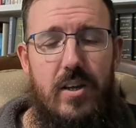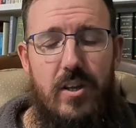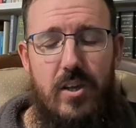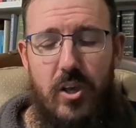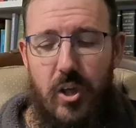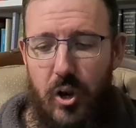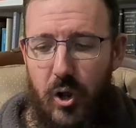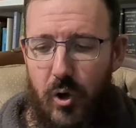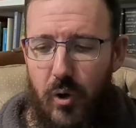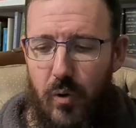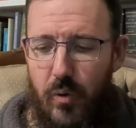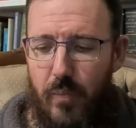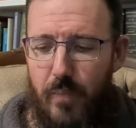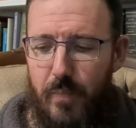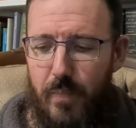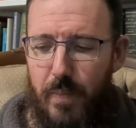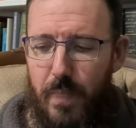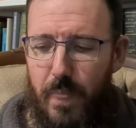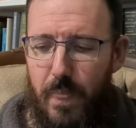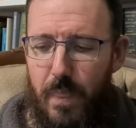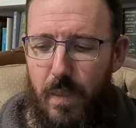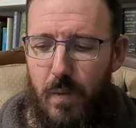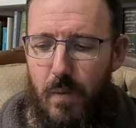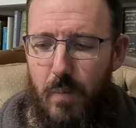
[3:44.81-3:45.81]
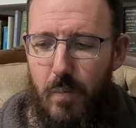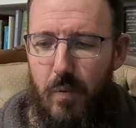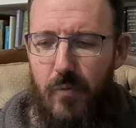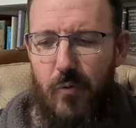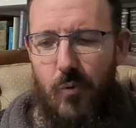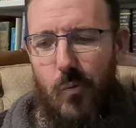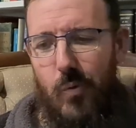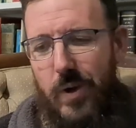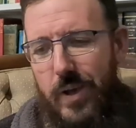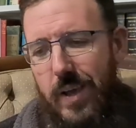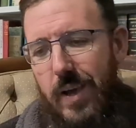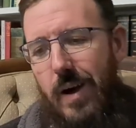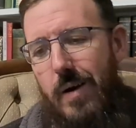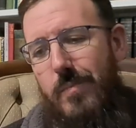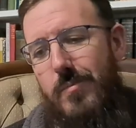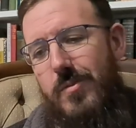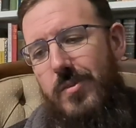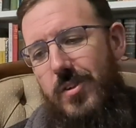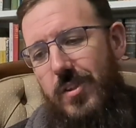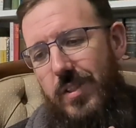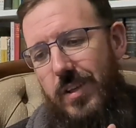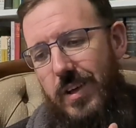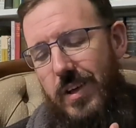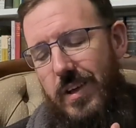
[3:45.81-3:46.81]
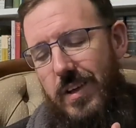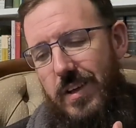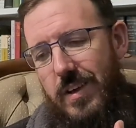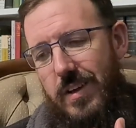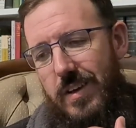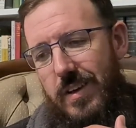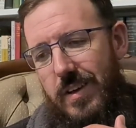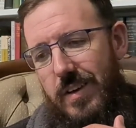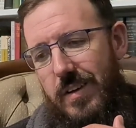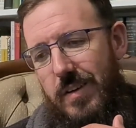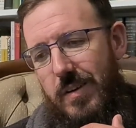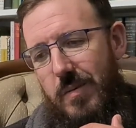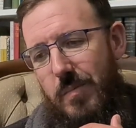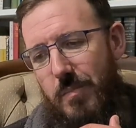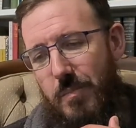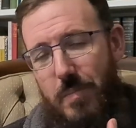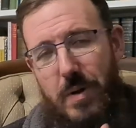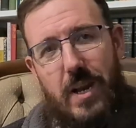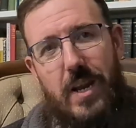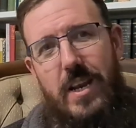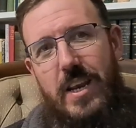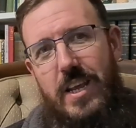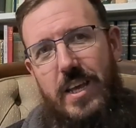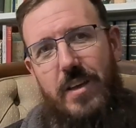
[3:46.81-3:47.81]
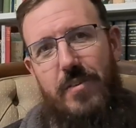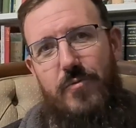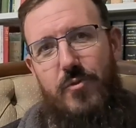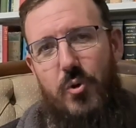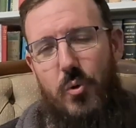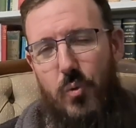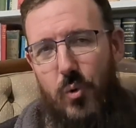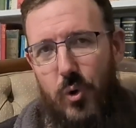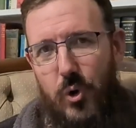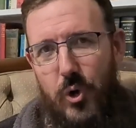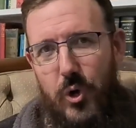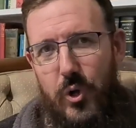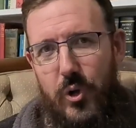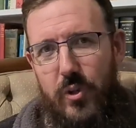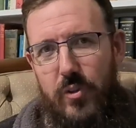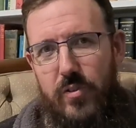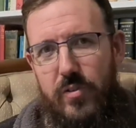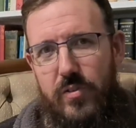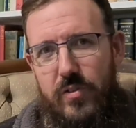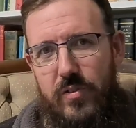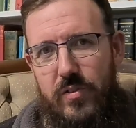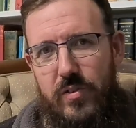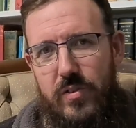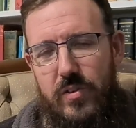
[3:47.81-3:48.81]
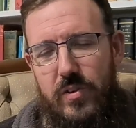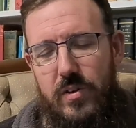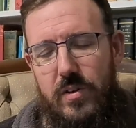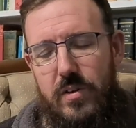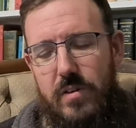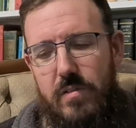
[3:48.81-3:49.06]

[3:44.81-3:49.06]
You know, before we come to the meaning of the words,